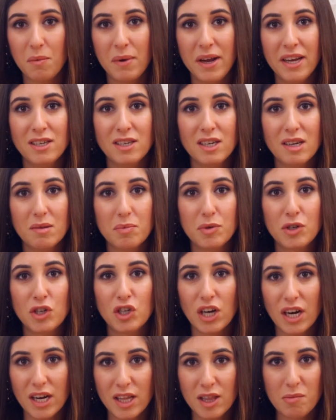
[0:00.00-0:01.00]
We ended up
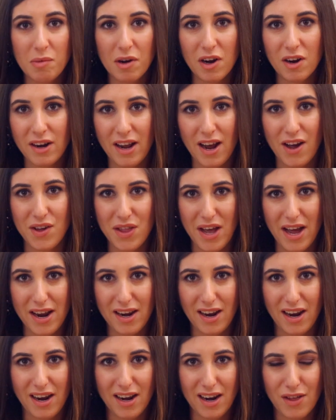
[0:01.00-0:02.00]
shutting the bar down that
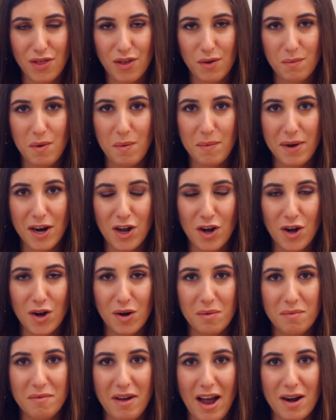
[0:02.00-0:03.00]
night. I think we went
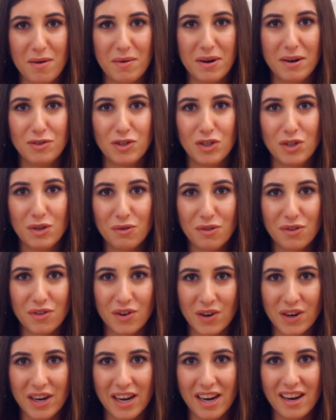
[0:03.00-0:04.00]
home at around
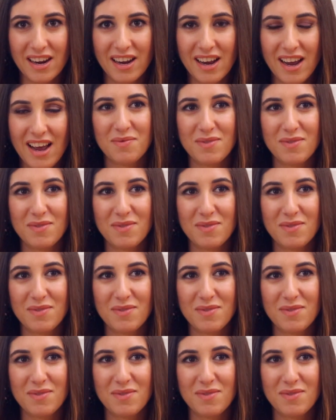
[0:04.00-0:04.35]
2:30.